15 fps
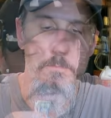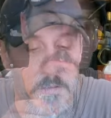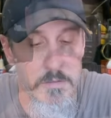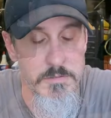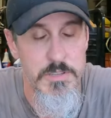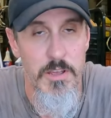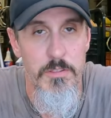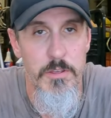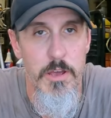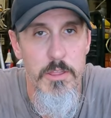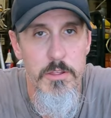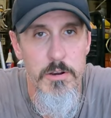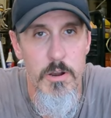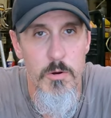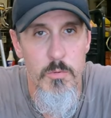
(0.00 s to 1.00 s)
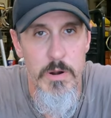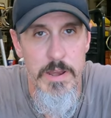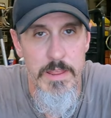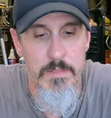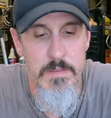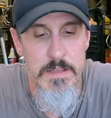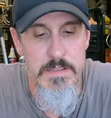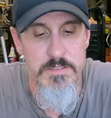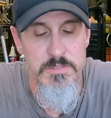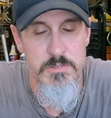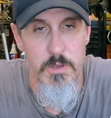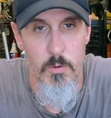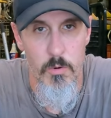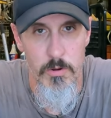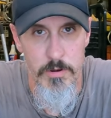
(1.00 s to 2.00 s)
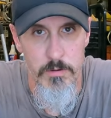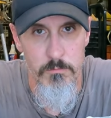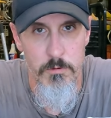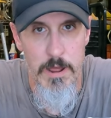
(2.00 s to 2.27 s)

So the other O-ring that's going